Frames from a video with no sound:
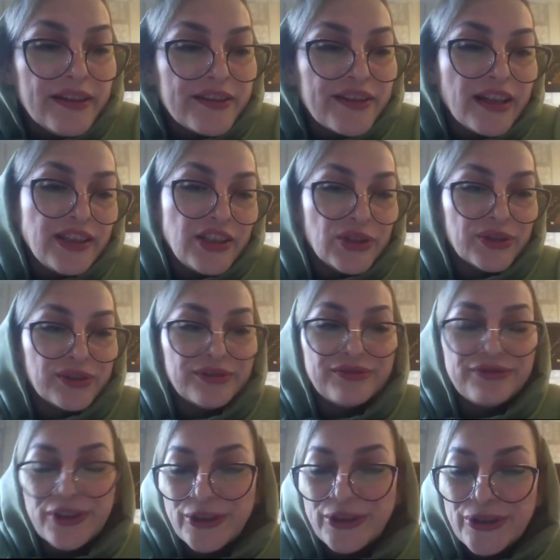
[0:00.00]
Thank you
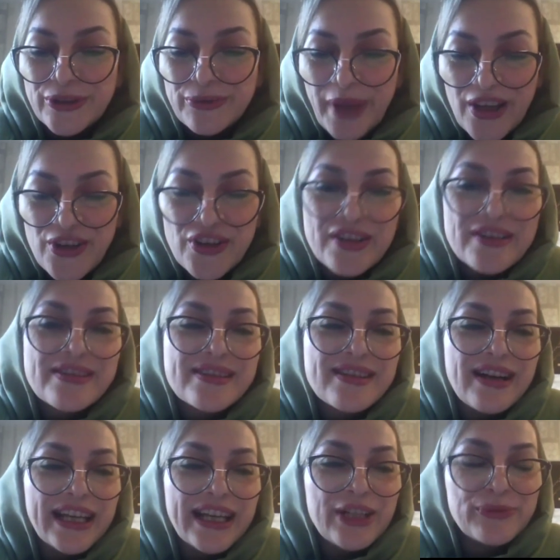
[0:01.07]
for your patience.
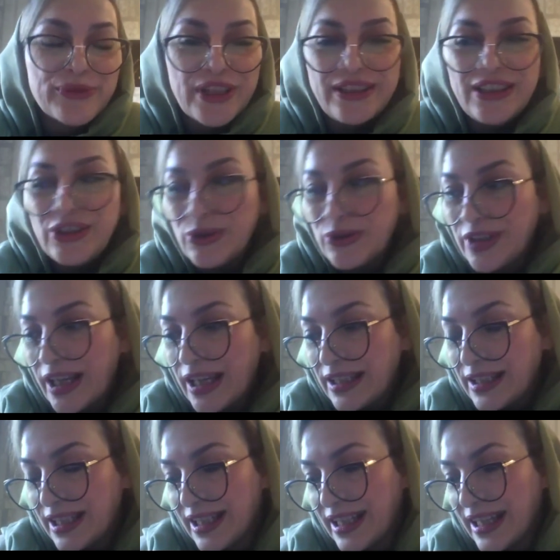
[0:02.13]
I am ready to
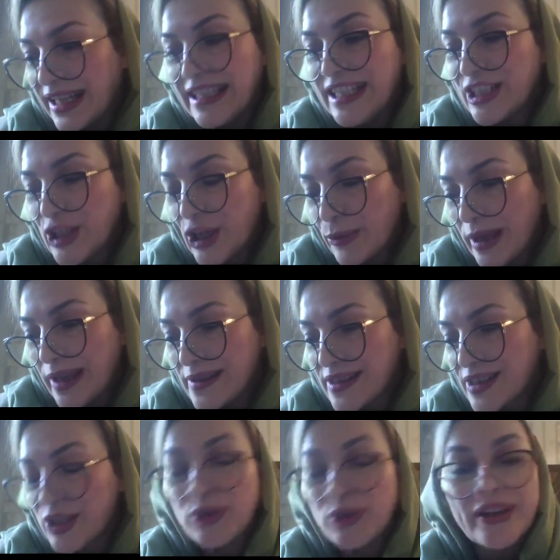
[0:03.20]
take any
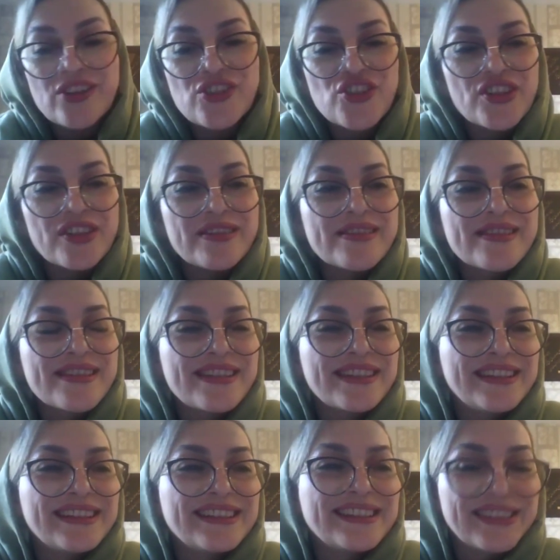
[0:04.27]
comments, questions.
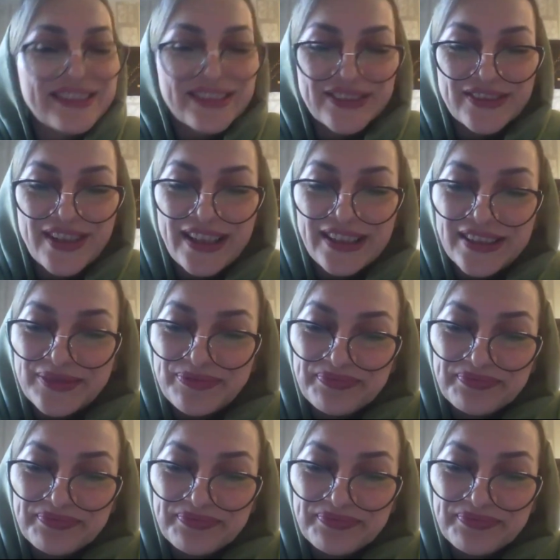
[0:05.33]
Right.